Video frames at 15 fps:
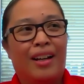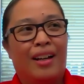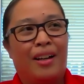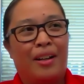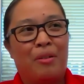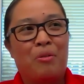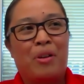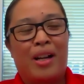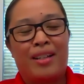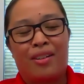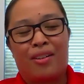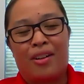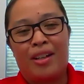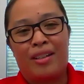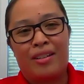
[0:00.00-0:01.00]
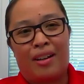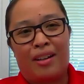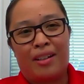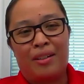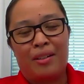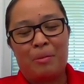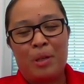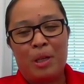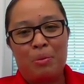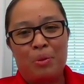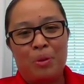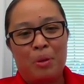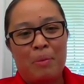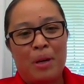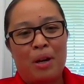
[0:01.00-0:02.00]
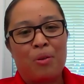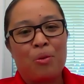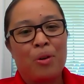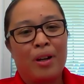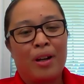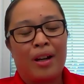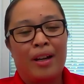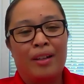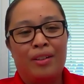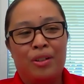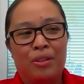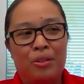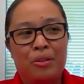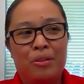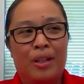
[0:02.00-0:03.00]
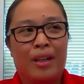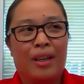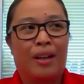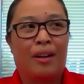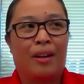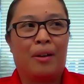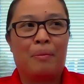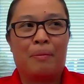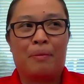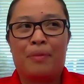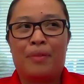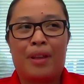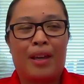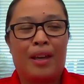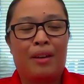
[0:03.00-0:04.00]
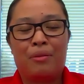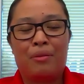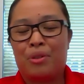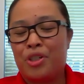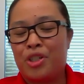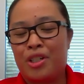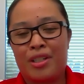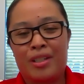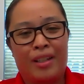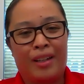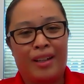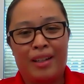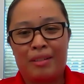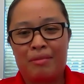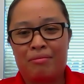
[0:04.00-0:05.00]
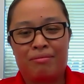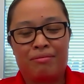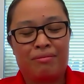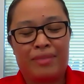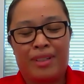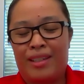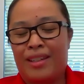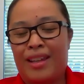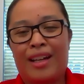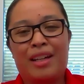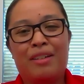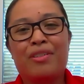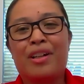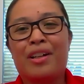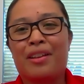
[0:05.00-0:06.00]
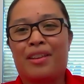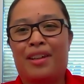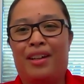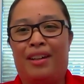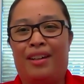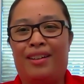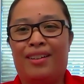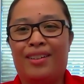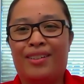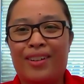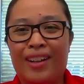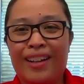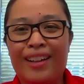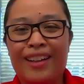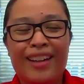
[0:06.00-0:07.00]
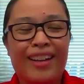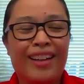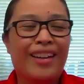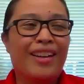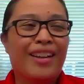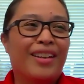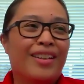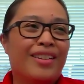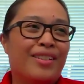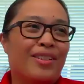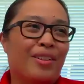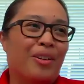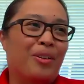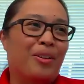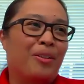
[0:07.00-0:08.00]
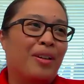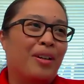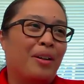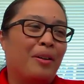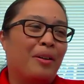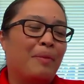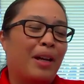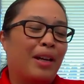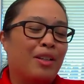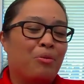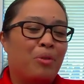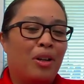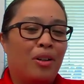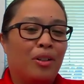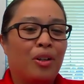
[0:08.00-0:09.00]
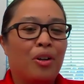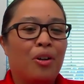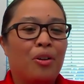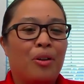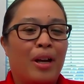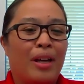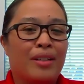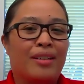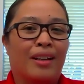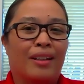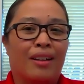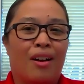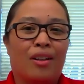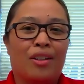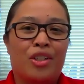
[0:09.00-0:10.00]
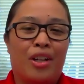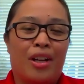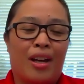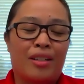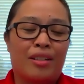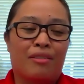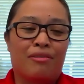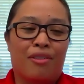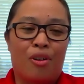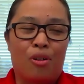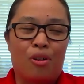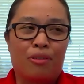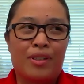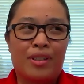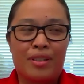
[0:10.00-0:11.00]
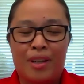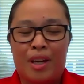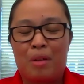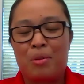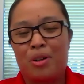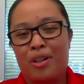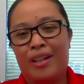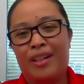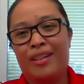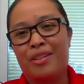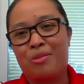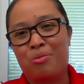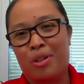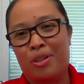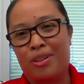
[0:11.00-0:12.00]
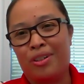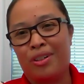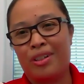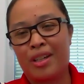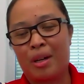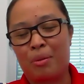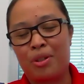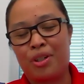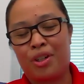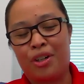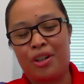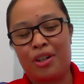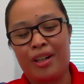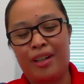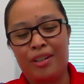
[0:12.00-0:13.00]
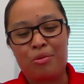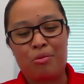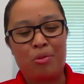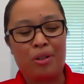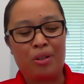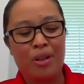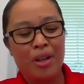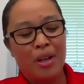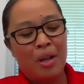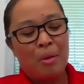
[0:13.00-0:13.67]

Uh, when I started talking to people about what I do, um, they were just like, "Is that even a thing?" Right. So, um, as we all know, as technology has evolved, cyber is real. Cybersecurity is real.